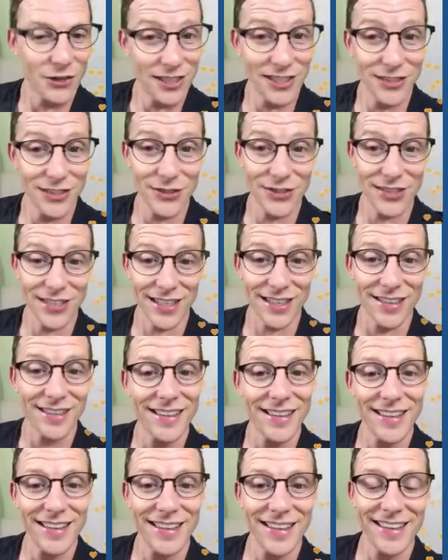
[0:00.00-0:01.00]
Interesting.
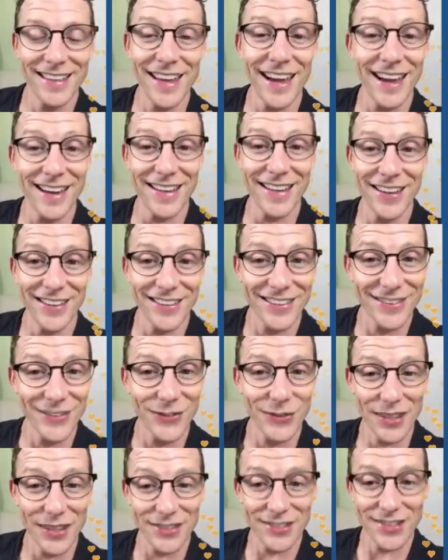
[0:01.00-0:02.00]
Yeah, I know.
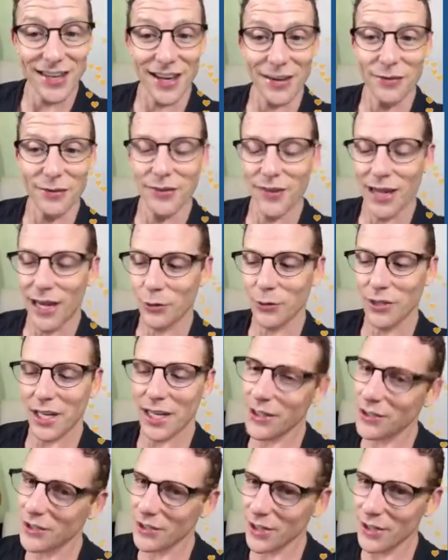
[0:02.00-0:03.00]
Fun stuff. I was
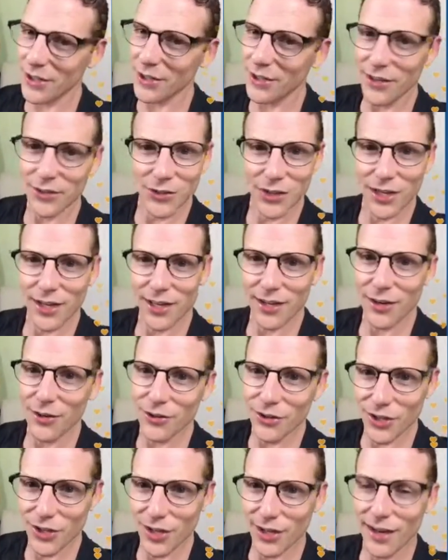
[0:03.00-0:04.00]
like, I don't know. Should I
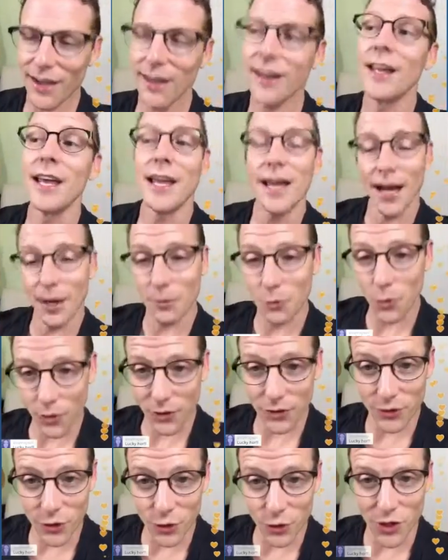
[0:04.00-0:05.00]
go? Should I not? I'm
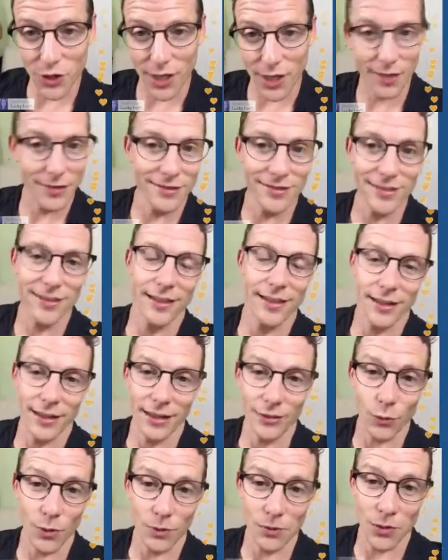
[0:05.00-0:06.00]
going to sushi.
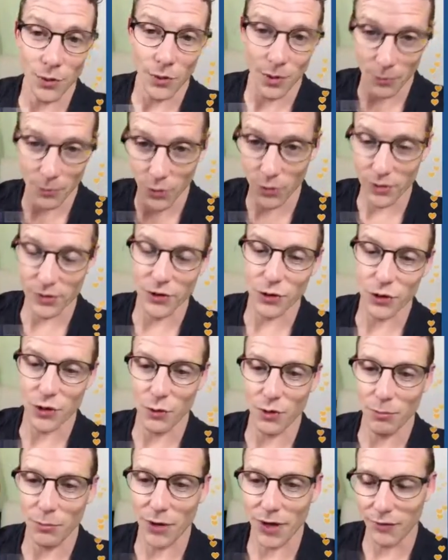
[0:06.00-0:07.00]
That's what I'm doing. I'm going to sushi
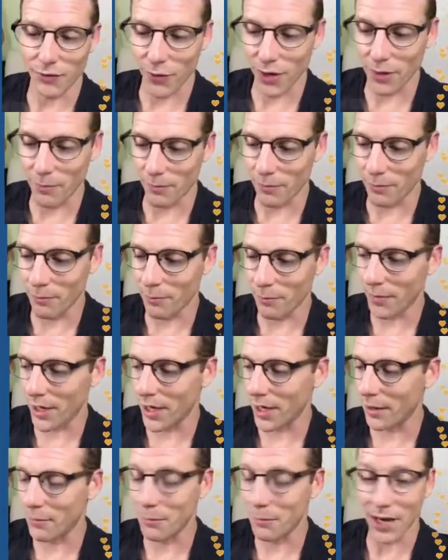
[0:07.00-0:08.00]
with my friend
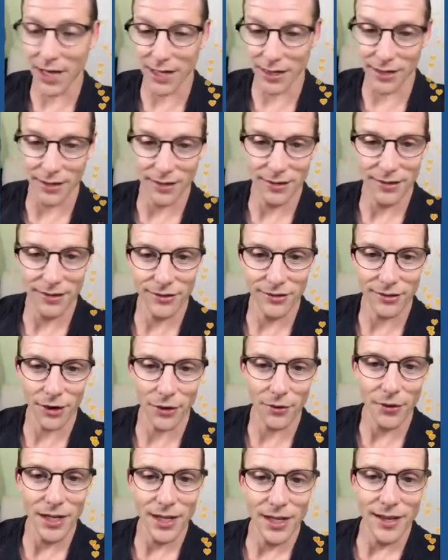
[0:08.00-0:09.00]
Mike.
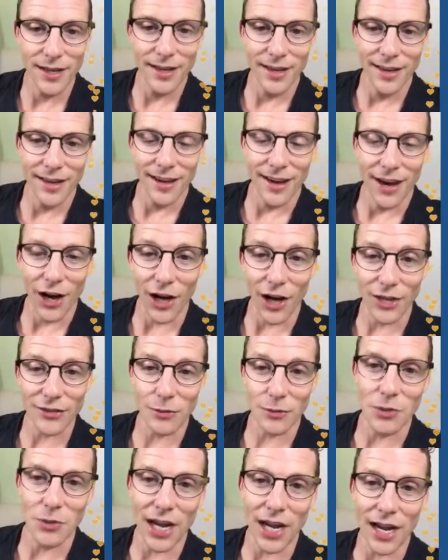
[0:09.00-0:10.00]
So
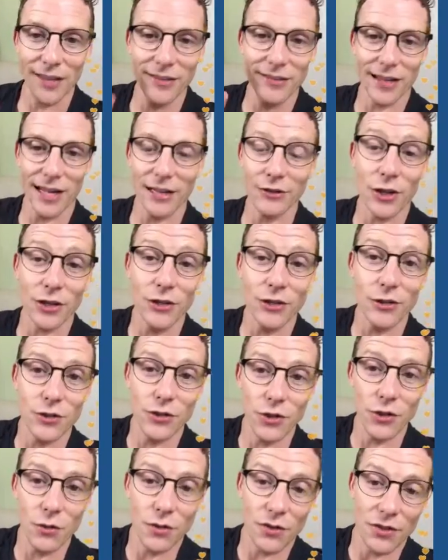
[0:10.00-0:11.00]
awesome, you guys. I'll talk to you
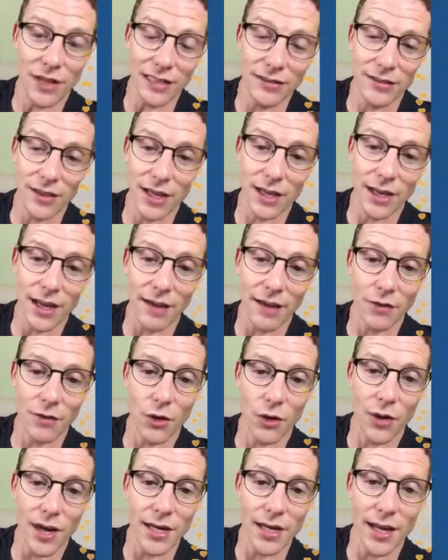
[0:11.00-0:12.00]
soon. Thanks again. Have a
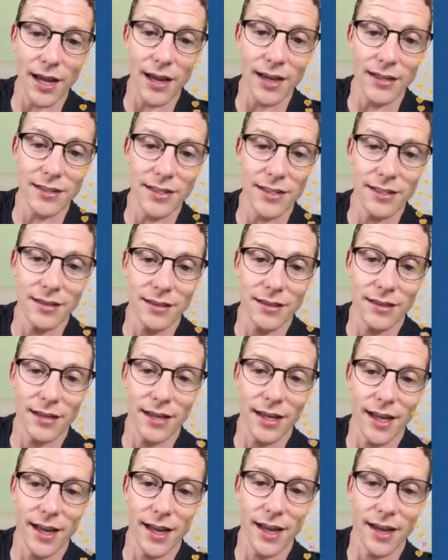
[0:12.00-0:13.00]
great night,
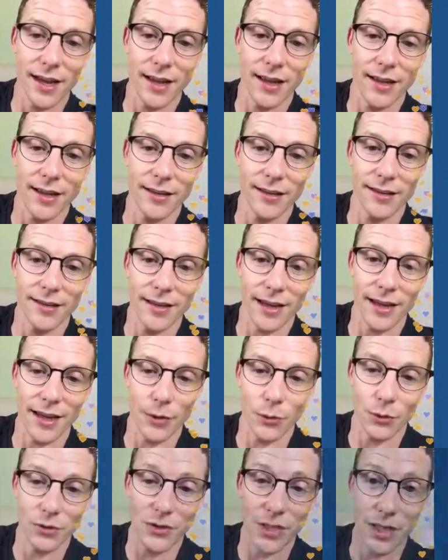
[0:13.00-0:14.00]
and
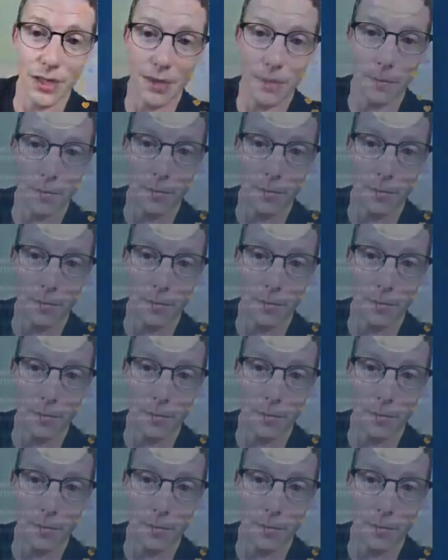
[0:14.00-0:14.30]
I will see you.